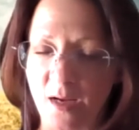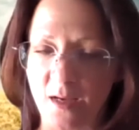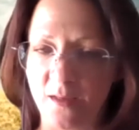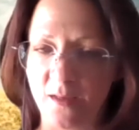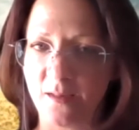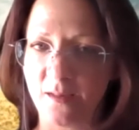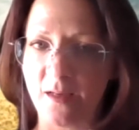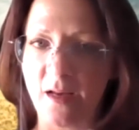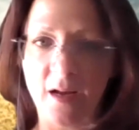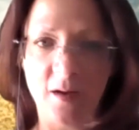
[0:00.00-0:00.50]

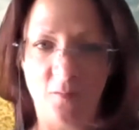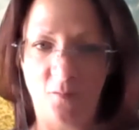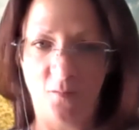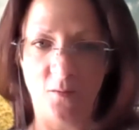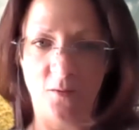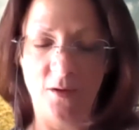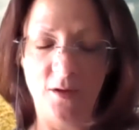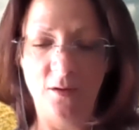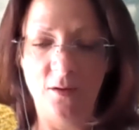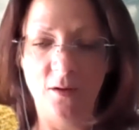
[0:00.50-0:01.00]
past life
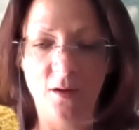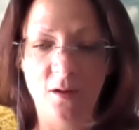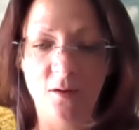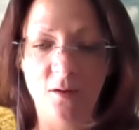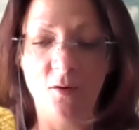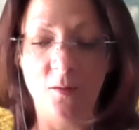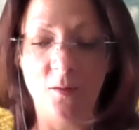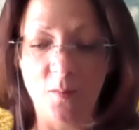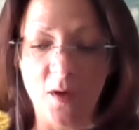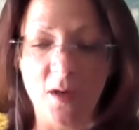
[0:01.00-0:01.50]
or in
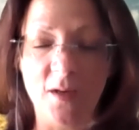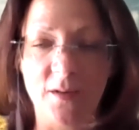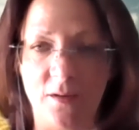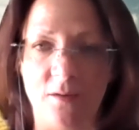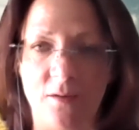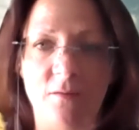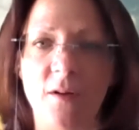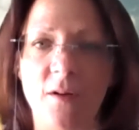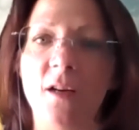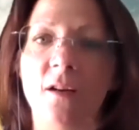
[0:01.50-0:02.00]
your
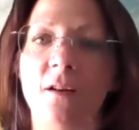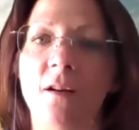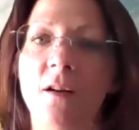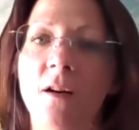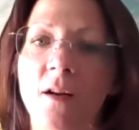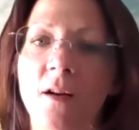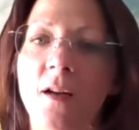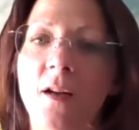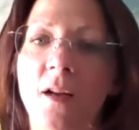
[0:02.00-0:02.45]
past career?